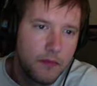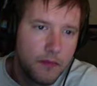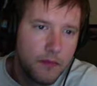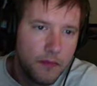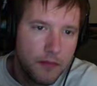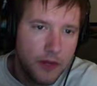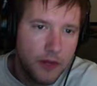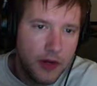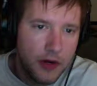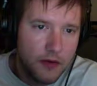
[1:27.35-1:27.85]

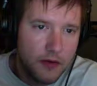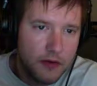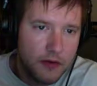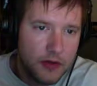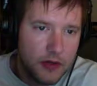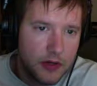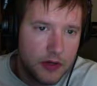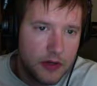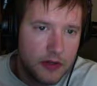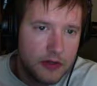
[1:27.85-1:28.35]
bigger
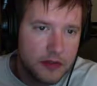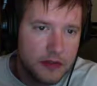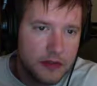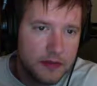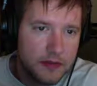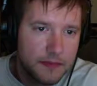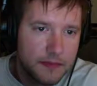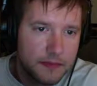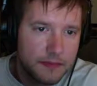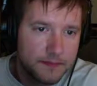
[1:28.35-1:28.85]
returns
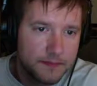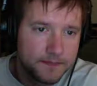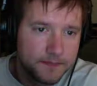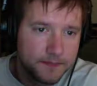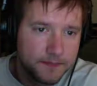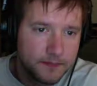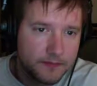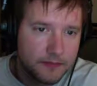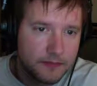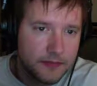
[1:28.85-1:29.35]

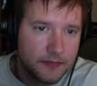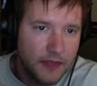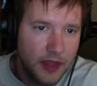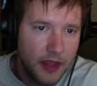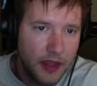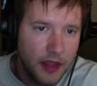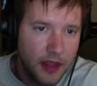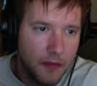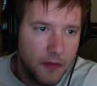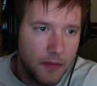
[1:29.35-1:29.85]

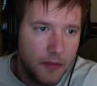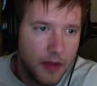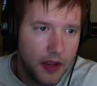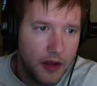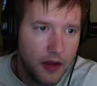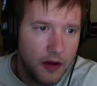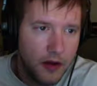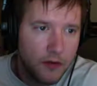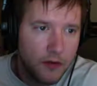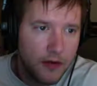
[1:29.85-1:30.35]
by
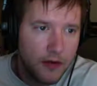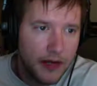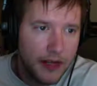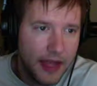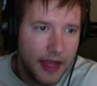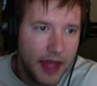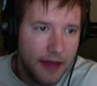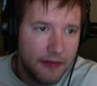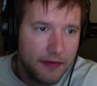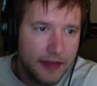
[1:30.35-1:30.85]
already
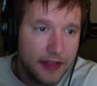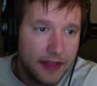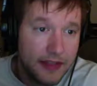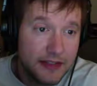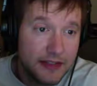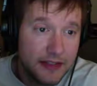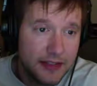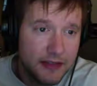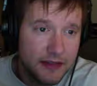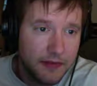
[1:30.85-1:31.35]
having a
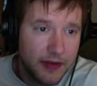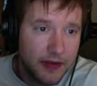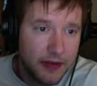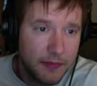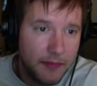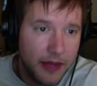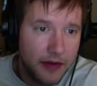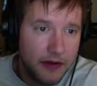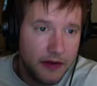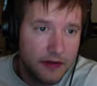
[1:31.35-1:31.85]
significant
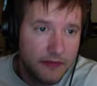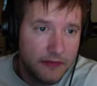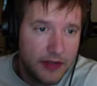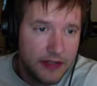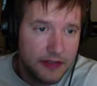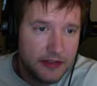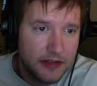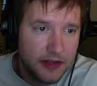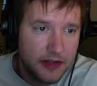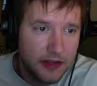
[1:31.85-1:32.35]
amount
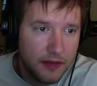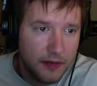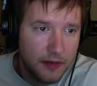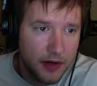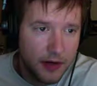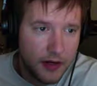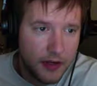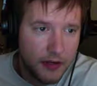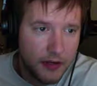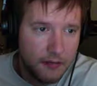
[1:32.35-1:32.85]
invested in the
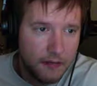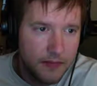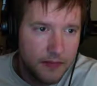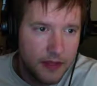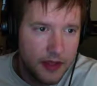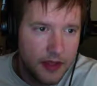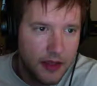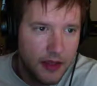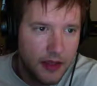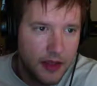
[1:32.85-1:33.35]
market.
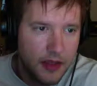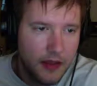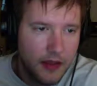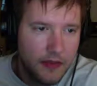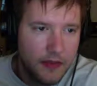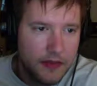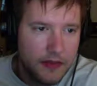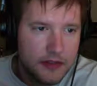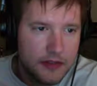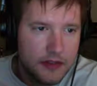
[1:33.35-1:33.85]

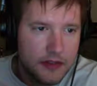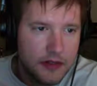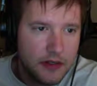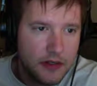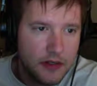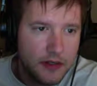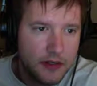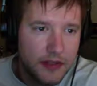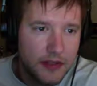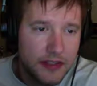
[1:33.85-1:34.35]
This is
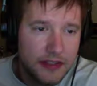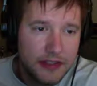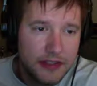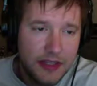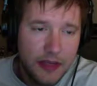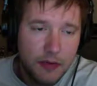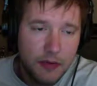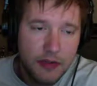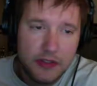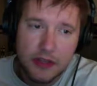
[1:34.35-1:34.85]
called the
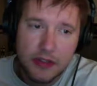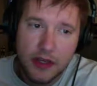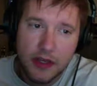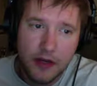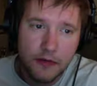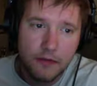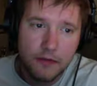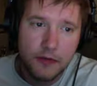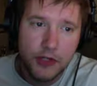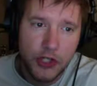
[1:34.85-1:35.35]
sequence
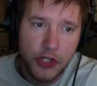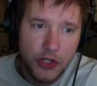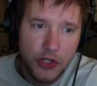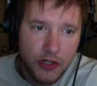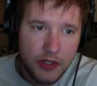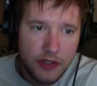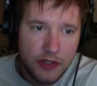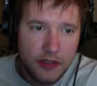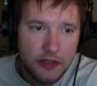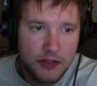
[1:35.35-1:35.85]
of
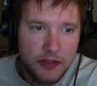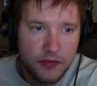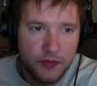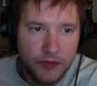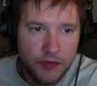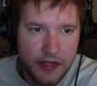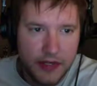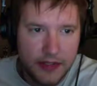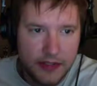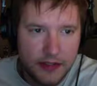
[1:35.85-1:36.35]
returns
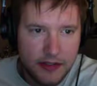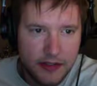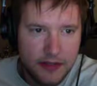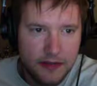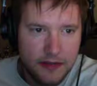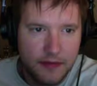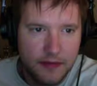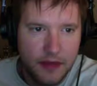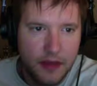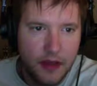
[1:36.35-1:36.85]
risk.
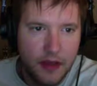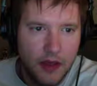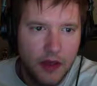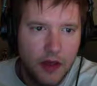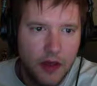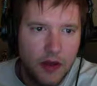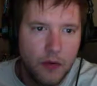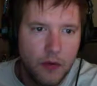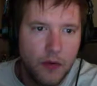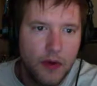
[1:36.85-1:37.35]

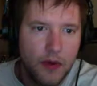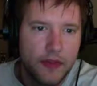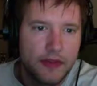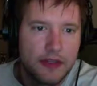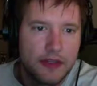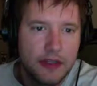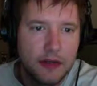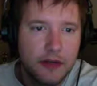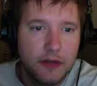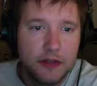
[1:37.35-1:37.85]
While the
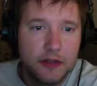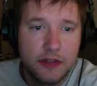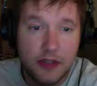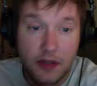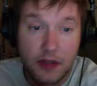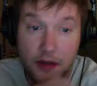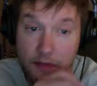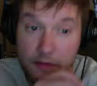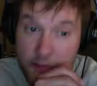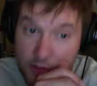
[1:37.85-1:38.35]
sequence
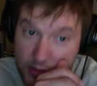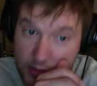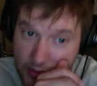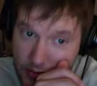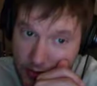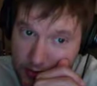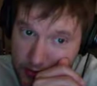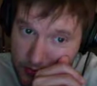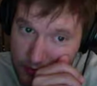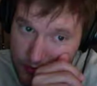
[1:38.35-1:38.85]
of
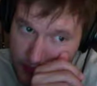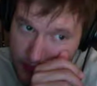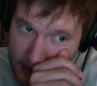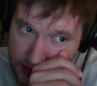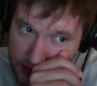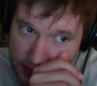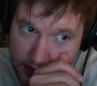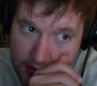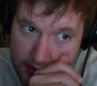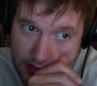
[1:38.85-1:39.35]
returns
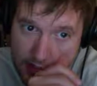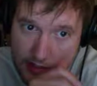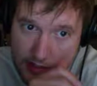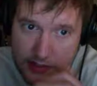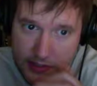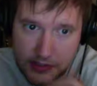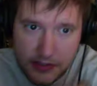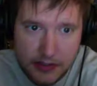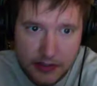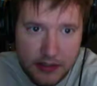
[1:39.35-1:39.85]
risk
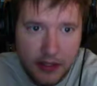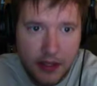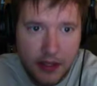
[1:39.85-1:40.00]
is